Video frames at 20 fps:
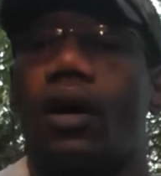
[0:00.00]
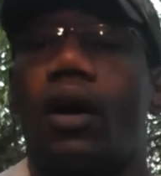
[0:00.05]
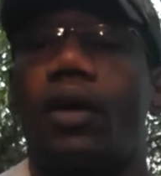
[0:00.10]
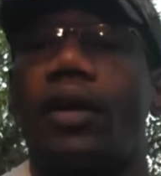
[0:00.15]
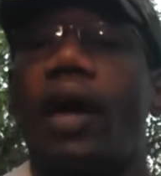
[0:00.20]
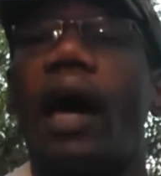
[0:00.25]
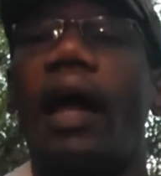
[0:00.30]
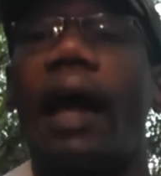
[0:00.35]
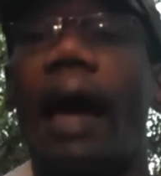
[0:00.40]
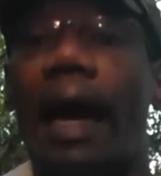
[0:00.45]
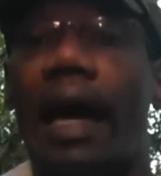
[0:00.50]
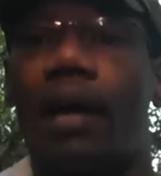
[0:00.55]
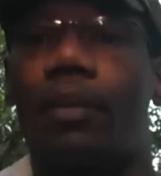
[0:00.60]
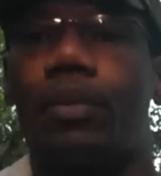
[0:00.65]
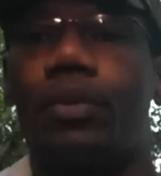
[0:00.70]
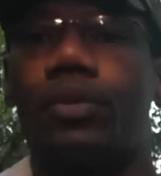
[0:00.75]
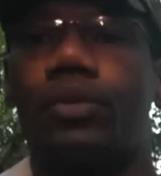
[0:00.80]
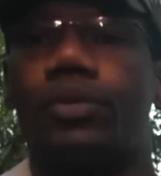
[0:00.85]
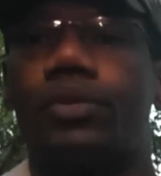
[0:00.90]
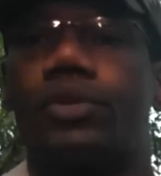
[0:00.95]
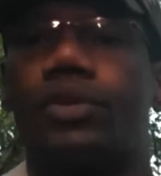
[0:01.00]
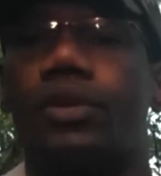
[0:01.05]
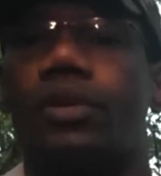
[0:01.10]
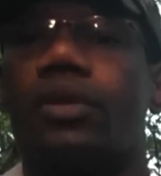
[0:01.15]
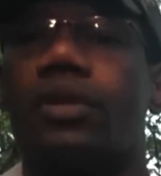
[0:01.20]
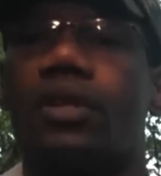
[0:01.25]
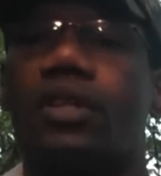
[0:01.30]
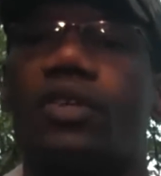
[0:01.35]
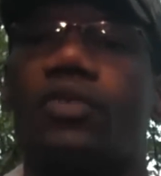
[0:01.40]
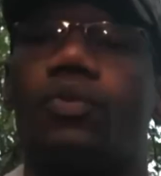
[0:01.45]
are not able to
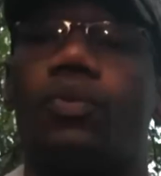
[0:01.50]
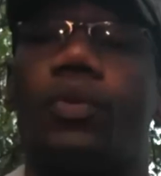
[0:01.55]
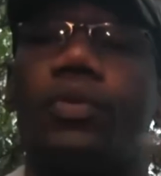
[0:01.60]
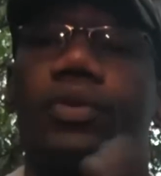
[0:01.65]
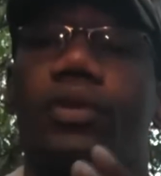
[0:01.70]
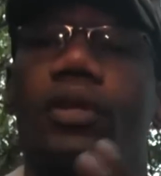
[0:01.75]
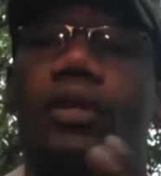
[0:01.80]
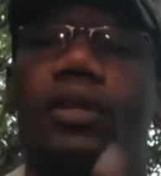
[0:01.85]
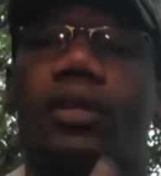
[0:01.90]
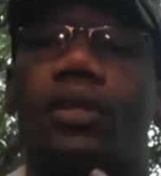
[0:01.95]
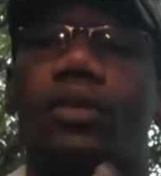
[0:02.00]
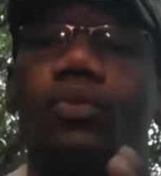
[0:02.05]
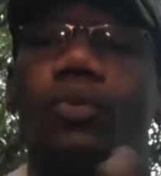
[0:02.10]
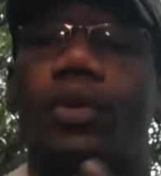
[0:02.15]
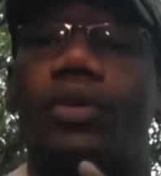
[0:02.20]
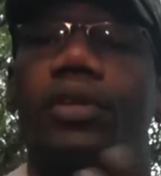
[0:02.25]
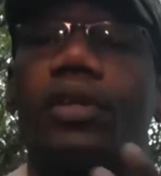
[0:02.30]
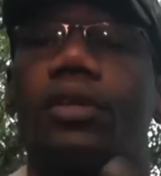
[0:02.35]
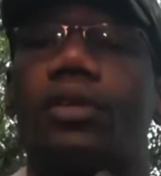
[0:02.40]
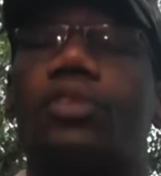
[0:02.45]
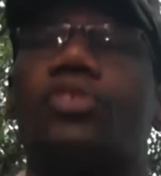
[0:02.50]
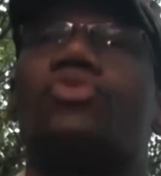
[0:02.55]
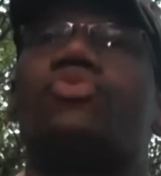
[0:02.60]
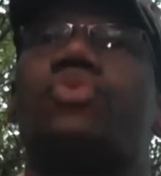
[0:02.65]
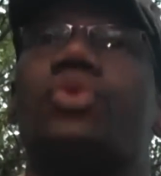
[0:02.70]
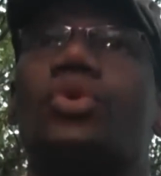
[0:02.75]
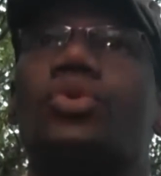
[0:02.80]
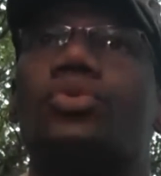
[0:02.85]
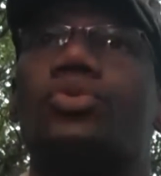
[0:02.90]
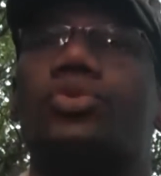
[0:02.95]
live within these
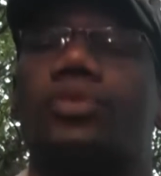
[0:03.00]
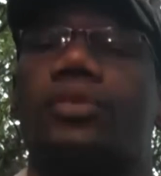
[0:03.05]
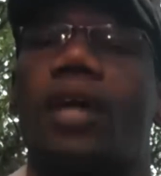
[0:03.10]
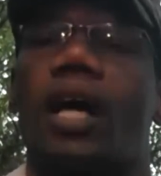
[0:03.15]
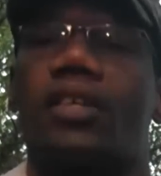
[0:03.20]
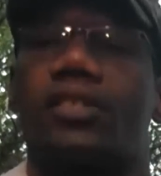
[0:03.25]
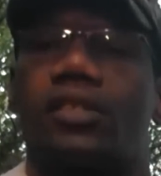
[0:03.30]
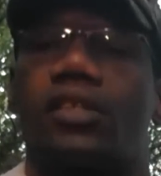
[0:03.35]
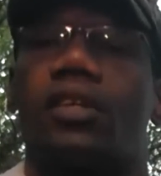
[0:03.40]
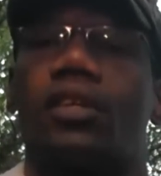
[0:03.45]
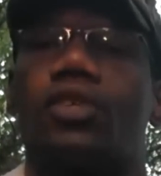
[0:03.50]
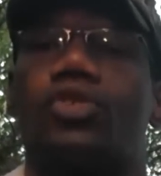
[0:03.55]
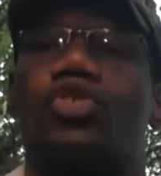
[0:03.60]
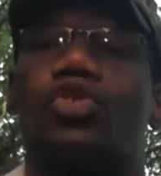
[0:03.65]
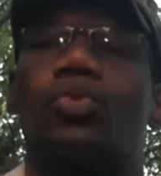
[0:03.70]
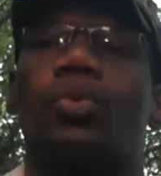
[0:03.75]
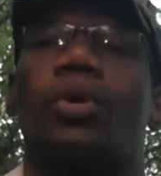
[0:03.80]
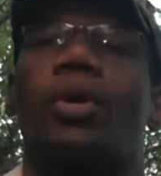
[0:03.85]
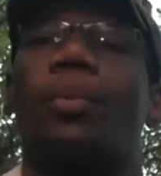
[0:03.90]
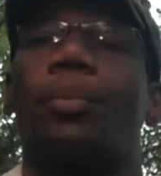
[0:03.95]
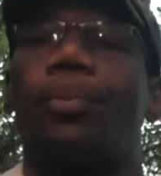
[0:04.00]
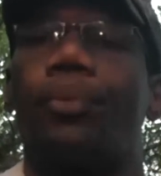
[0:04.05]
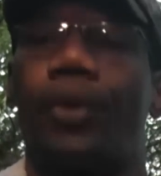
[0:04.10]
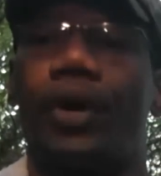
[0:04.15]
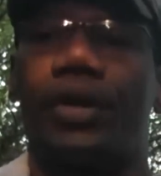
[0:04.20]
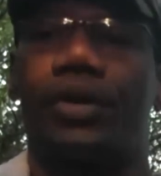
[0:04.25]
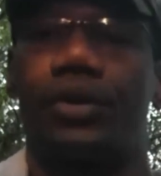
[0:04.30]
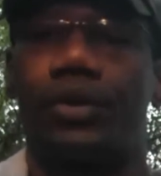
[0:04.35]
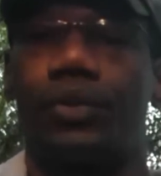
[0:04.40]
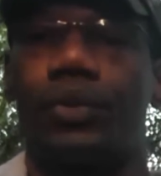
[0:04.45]
rules. Not saying that you want to
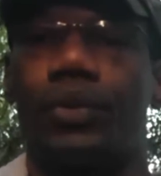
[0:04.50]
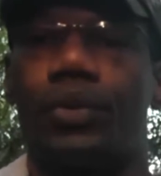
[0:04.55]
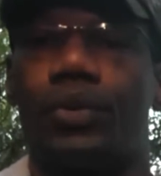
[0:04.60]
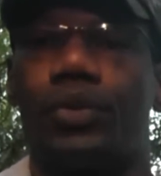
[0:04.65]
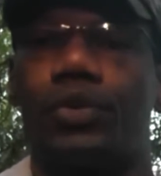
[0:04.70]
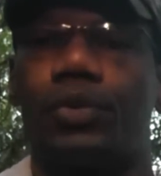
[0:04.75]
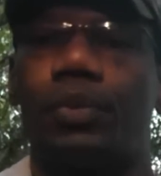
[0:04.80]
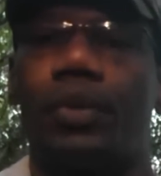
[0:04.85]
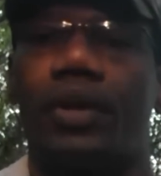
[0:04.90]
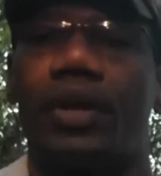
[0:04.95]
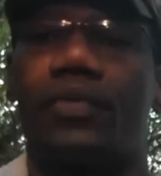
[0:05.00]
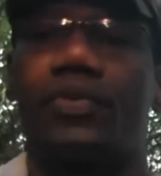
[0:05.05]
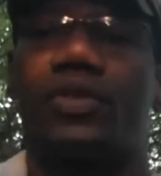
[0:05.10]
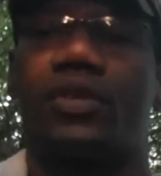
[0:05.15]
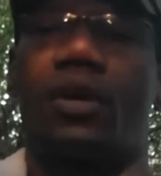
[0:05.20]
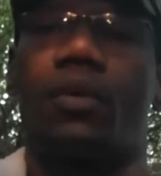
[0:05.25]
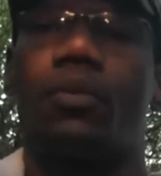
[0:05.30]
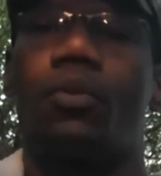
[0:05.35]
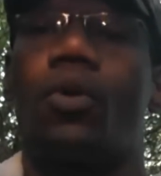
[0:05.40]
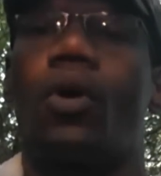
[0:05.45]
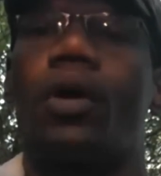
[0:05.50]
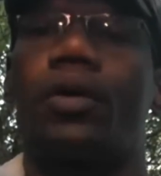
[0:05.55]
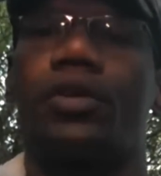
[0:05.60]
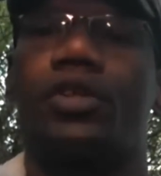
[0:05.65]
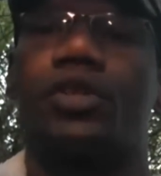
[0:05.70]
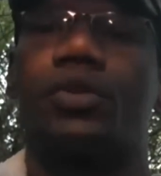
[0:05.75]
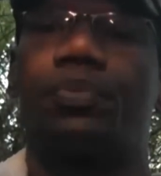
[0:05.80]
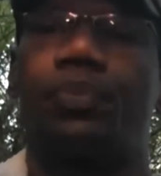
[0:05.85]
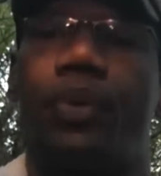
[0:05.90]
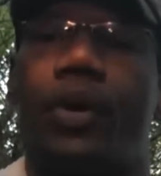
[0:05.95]
break the rules, but if someone
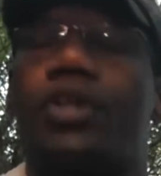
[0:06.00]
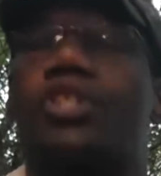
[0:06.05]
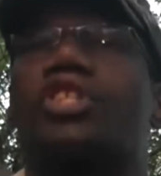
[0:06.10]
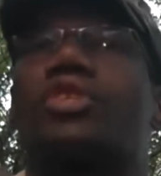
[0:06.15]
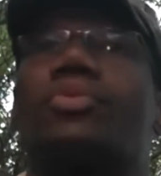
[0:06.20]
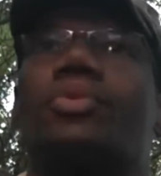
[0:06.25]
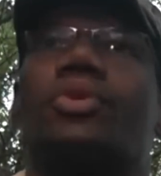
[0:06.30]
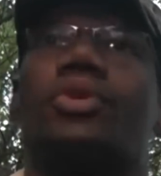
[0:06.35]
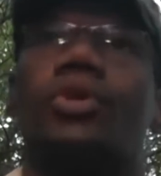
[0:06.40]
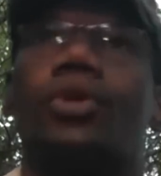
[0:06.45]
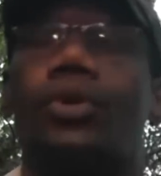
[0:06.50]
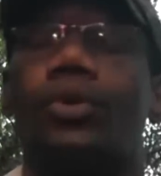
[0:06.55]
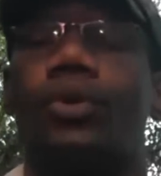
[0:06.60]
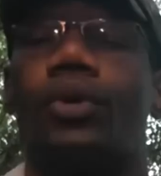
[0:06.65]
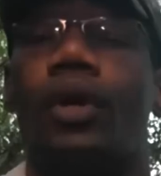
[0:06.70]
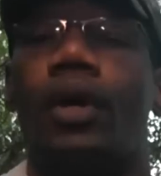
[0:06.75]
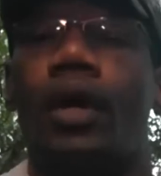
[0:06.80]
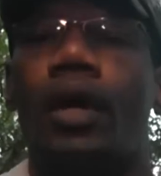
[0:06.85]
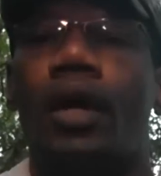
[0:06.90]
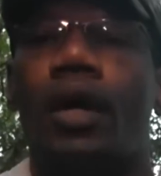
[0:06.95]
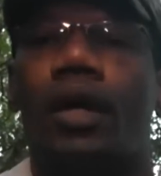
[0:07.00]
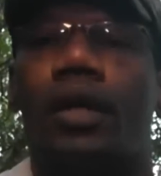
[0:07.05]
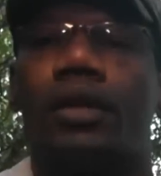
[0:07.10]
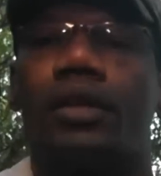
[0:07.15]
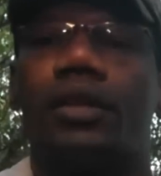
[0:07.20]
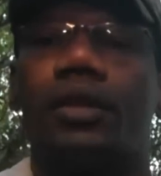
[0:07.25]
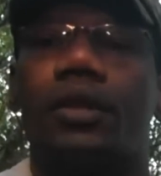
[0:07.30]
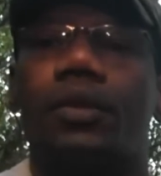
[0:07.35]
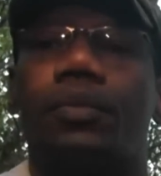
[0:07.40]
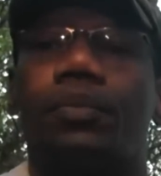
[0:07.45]
is pressuring you
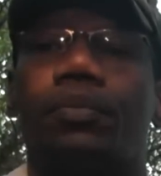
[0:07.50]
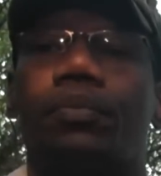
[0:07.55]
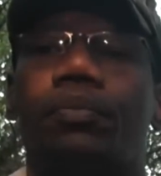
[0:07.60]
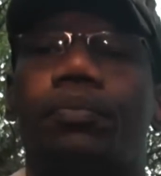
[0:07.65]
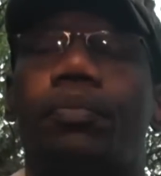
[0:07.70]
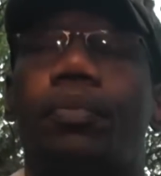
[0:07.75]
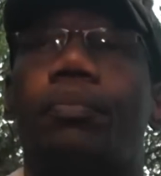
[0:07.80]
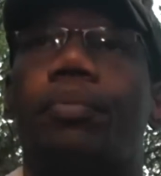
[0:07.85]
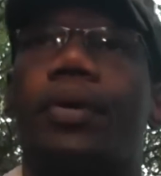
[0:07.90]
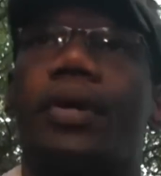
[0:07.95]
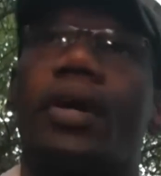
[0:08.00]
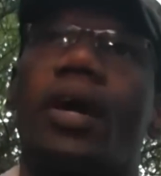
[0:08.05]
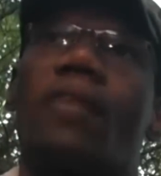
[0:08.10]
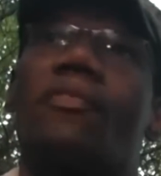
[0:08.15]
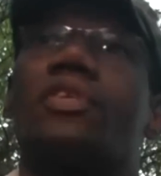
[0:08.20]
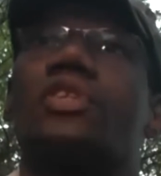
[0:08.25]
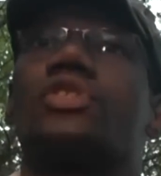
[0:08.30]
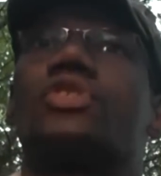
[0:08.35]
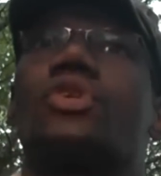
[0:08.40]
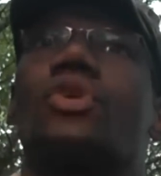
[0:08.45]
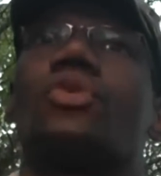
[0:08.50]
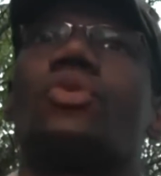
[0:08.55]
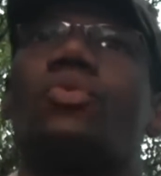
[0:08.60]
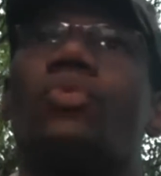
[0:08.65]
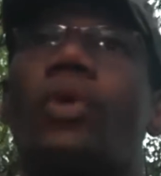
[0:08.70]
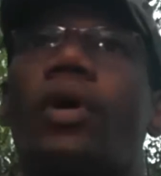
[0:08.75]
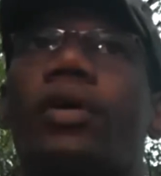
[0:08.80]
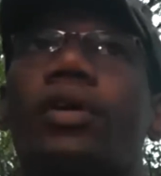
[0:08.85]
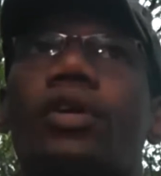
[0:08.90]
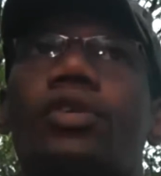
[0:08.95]
to behave a
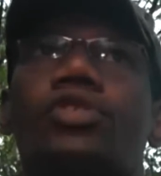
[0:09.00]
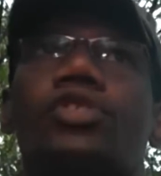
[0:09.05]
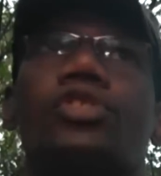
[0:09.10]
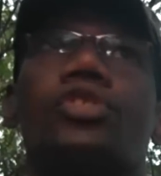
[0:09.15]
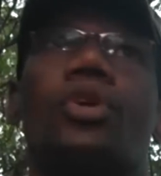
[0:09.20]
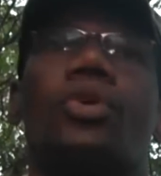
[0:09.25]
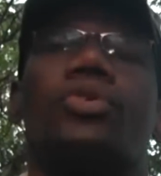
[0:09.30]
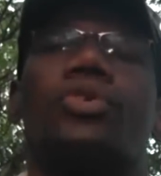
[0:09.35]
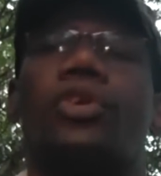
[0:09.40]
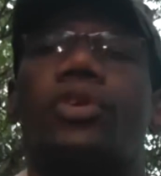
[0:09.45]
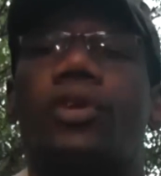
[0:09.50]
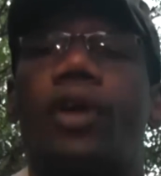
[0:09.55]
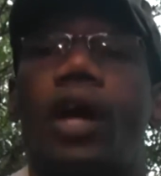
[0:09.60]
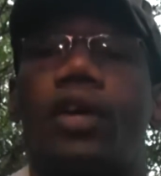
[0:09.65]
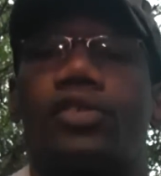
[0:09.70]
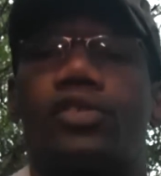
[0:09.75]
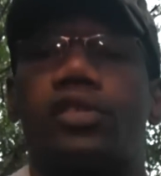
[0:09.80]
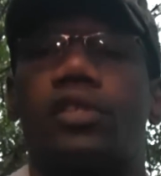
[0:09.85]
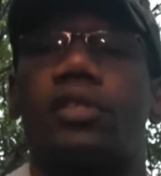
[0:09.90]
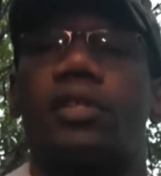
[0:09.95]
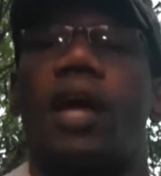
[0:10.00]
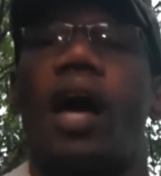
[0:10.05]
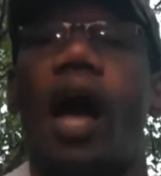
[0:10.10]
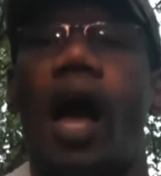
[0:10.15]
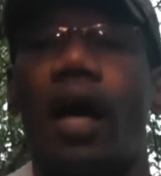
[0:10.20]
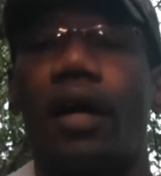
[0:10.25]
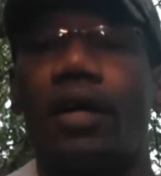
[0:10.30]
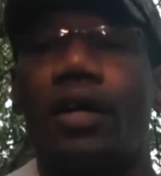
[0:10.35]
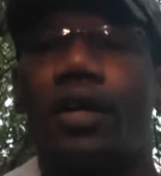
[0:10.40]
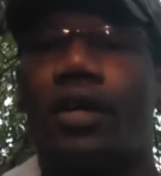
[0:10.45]
certain way that you know you're naturally
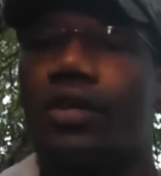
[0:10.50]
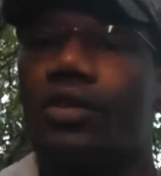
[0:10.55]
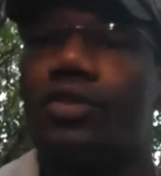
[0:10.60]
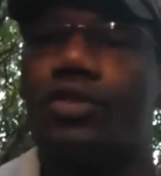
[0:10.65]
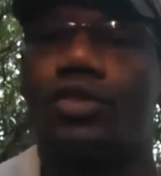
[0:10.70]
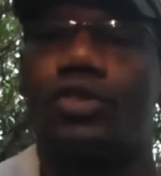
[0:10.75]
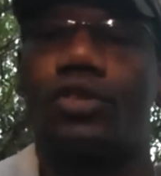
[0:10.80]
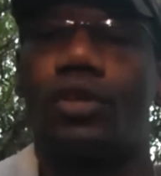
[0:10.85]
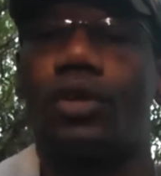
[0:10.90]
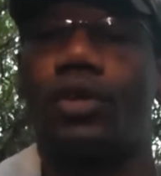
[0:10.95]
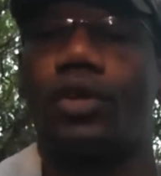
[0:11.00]
not, you're just